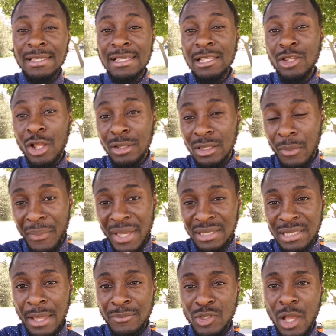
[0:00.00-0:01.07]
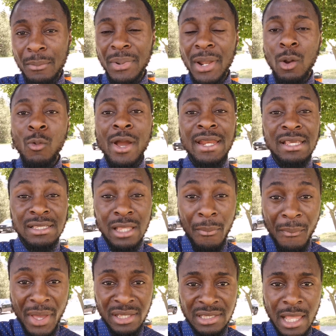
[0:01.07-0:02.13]
Is it not the best time to apply? When is
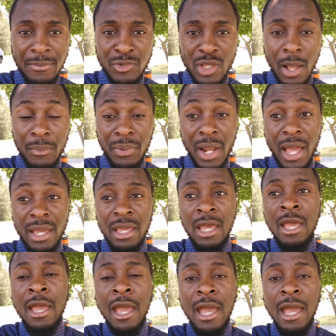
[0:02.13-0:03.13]
the best time to apply?